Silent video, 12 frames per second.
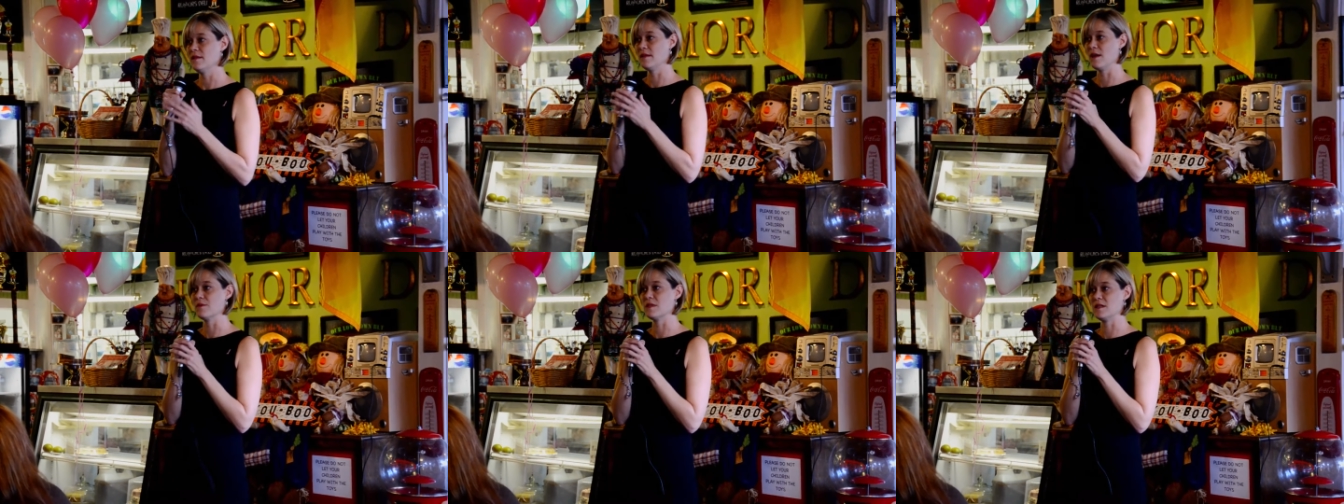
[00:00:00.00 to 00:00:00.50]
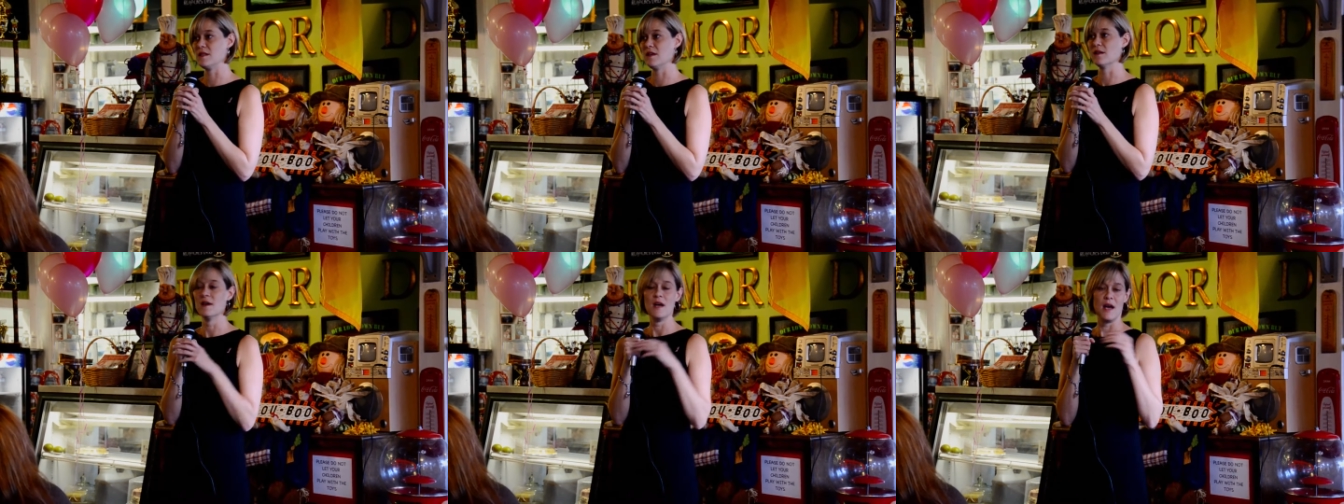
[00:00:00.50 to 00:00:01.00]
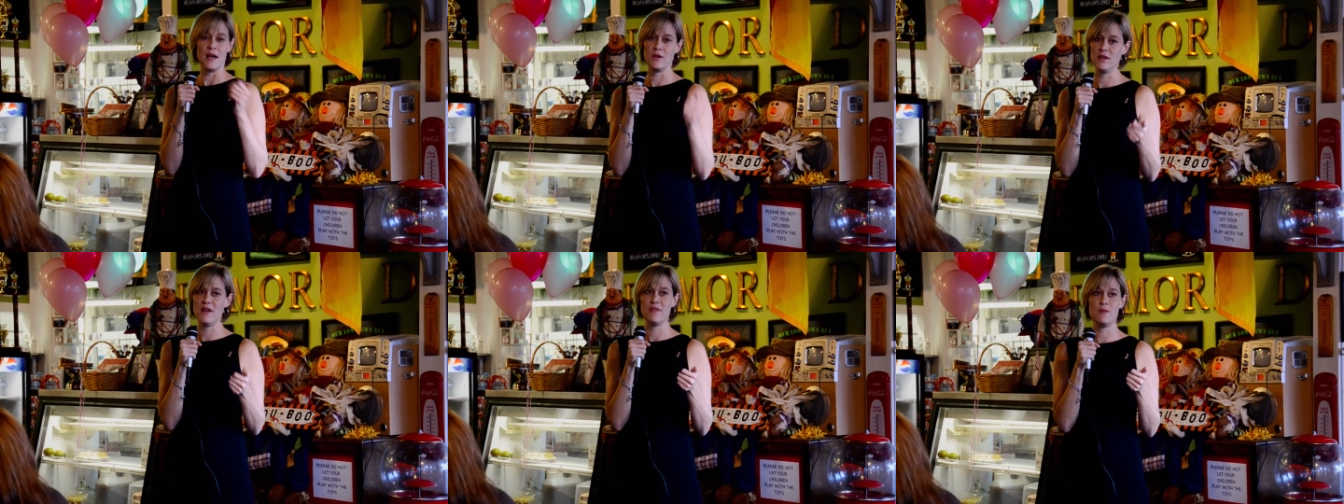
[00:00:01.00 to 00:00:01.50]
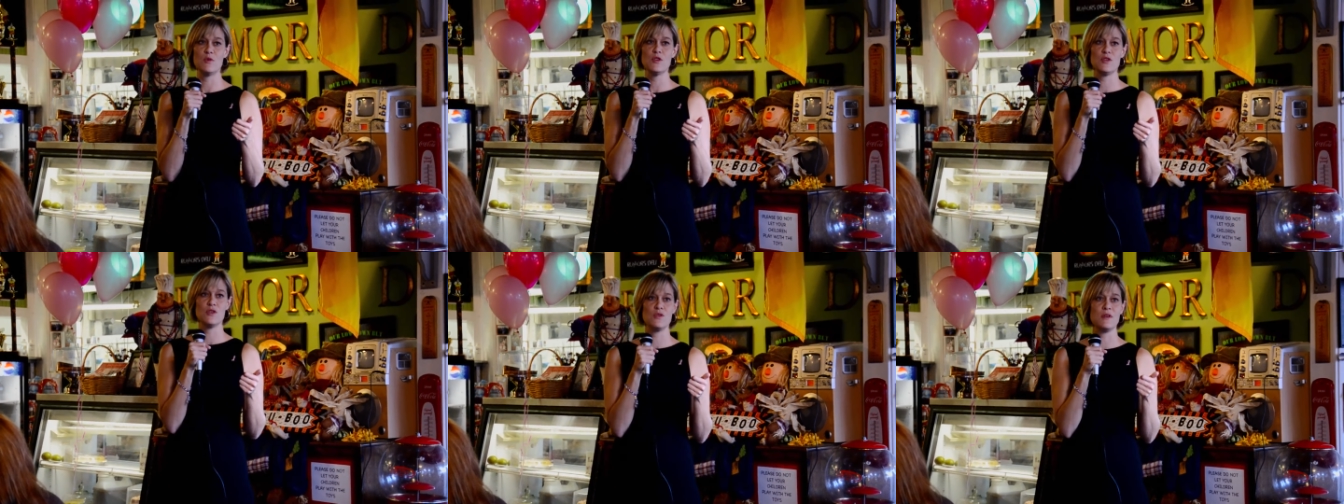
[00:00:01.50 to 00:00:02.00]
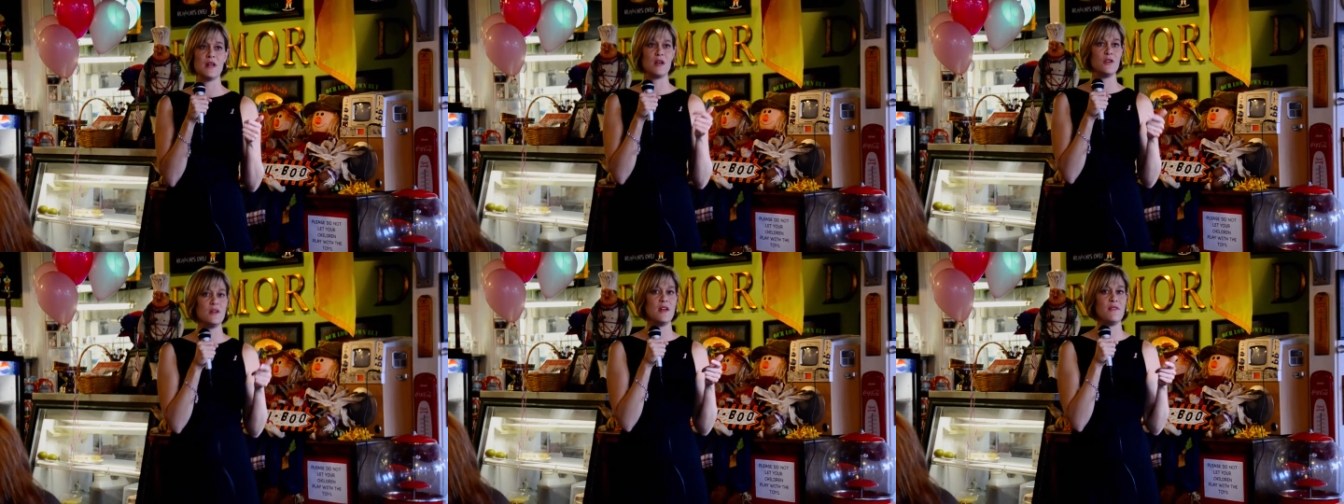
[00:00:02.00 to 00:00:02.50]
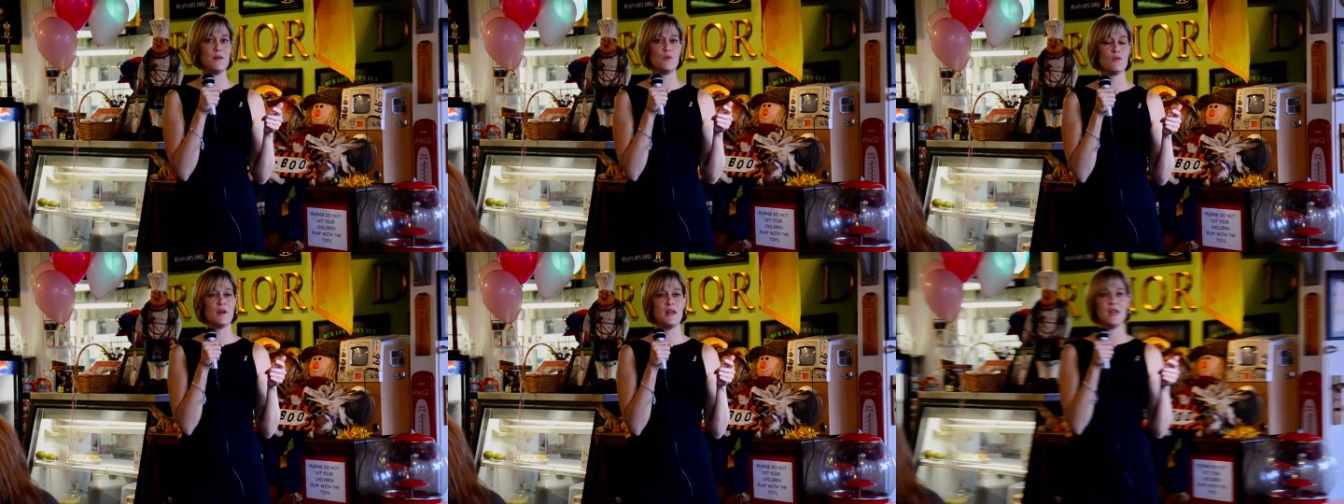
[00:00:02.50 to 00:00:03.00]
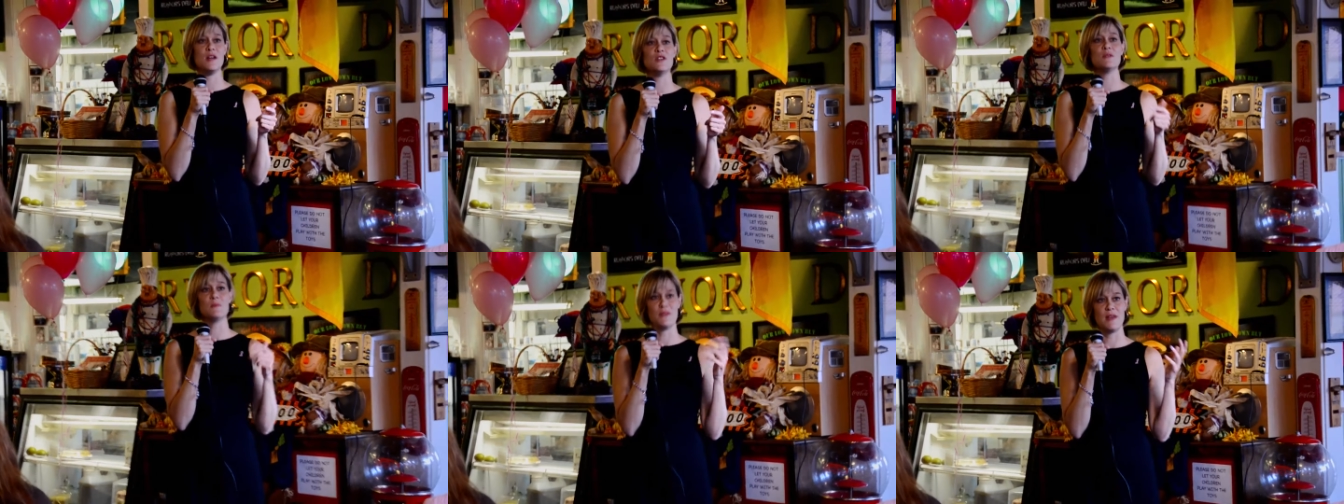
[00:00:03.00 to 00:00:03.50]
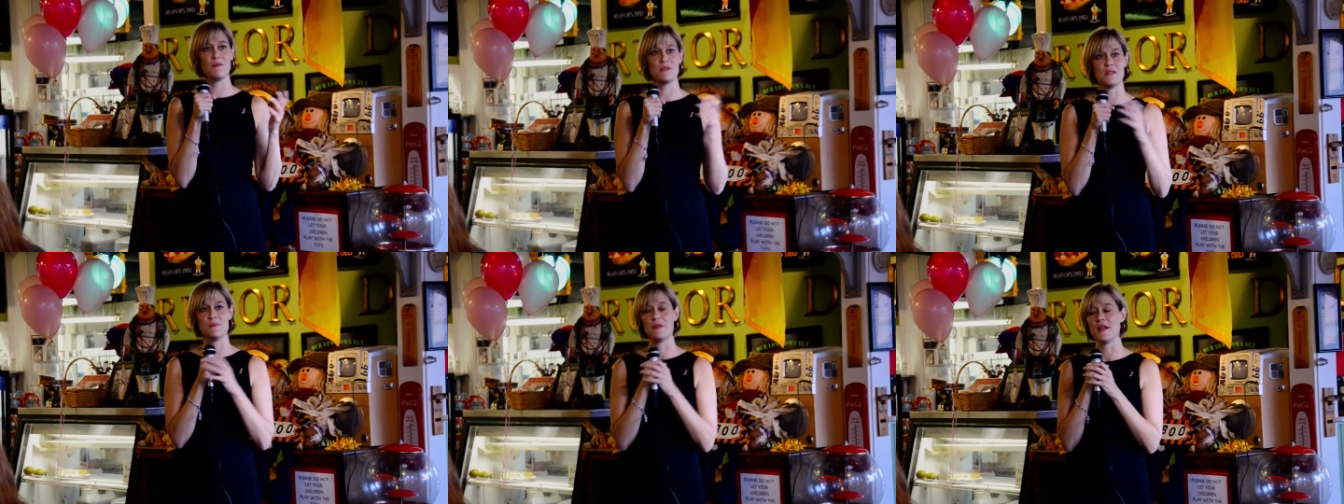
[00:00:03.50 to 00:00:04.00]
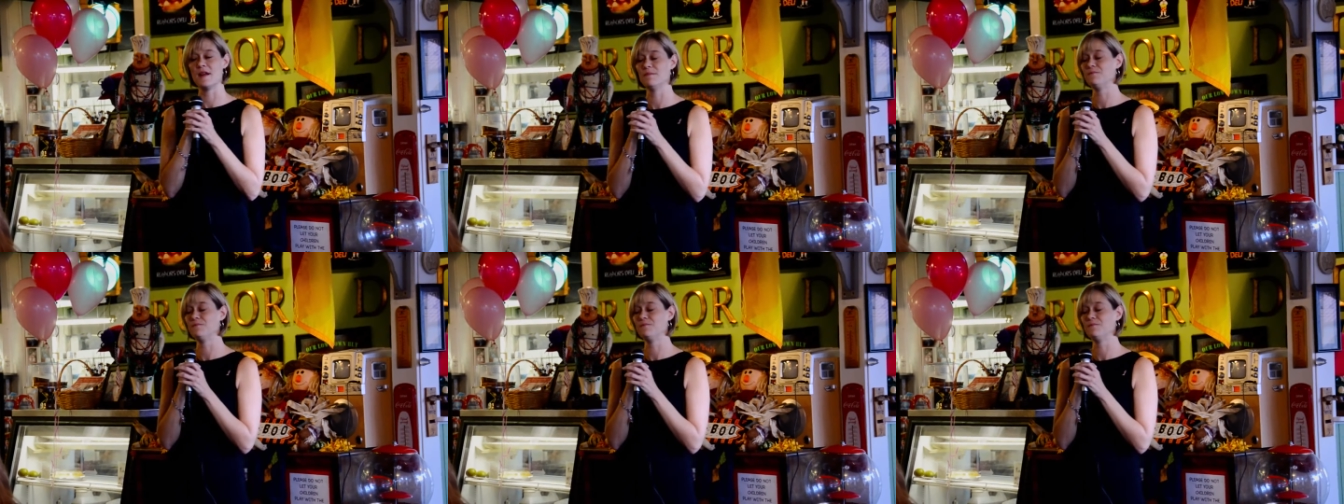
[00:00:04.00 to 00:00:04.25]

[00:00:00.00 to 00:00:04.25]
That was the deal. I couldn't have any more surgery and I couldn't have any more radiation, but that was the plan.